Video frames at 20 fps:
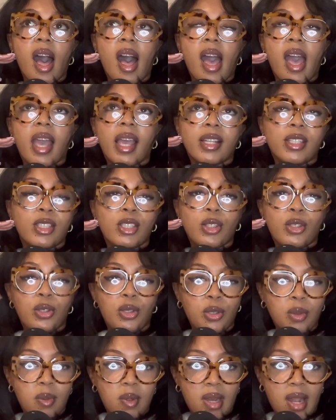it
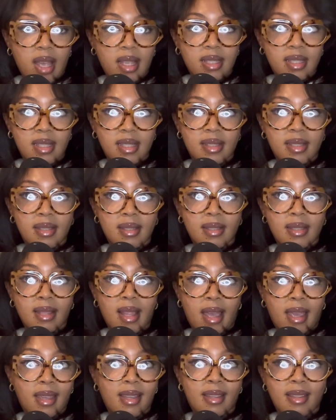dehumanizes
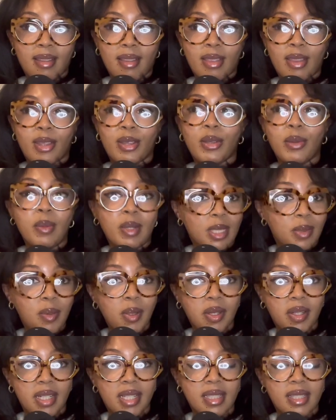like the human
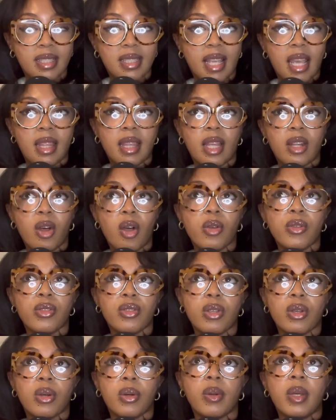experience. And that
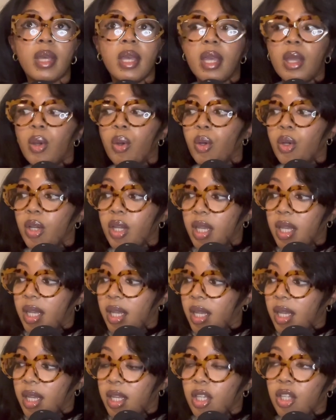also
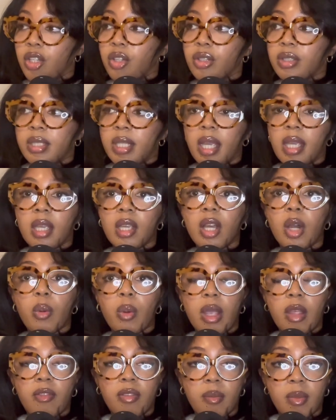you're taking
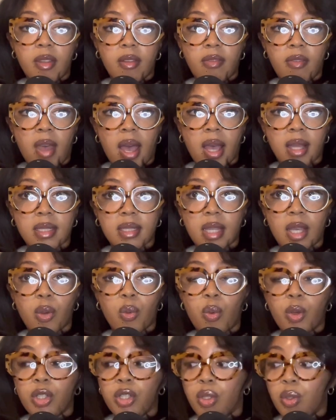away from the fact like
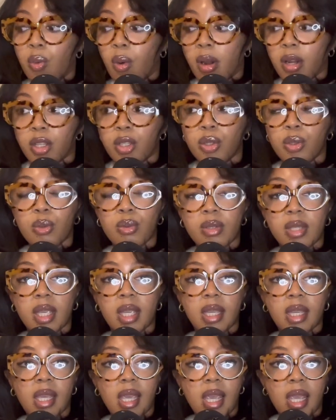when you are
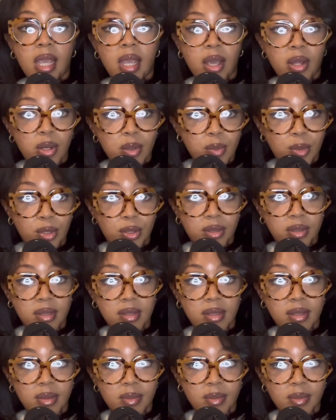using animals